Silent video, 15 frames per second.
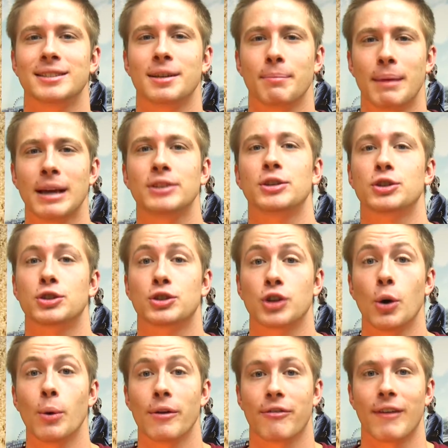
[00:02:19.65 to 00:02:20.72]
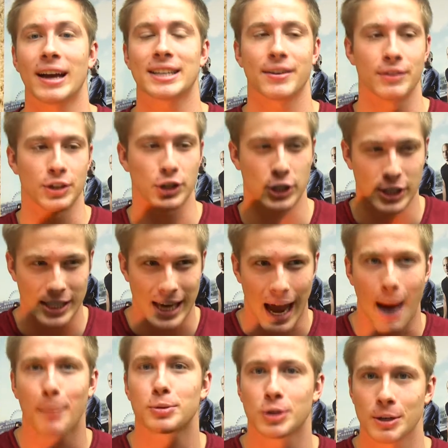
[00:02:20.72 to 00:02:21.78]
that makes it so effective in just
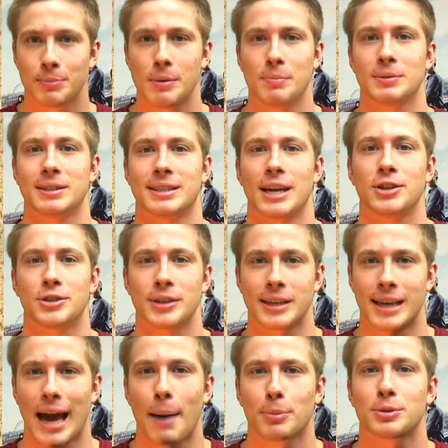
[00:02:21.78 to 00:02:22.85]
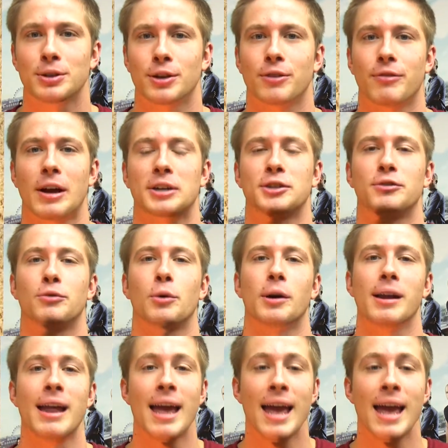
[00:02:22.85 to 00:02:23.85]
capturing people's attention and capturing their affection for it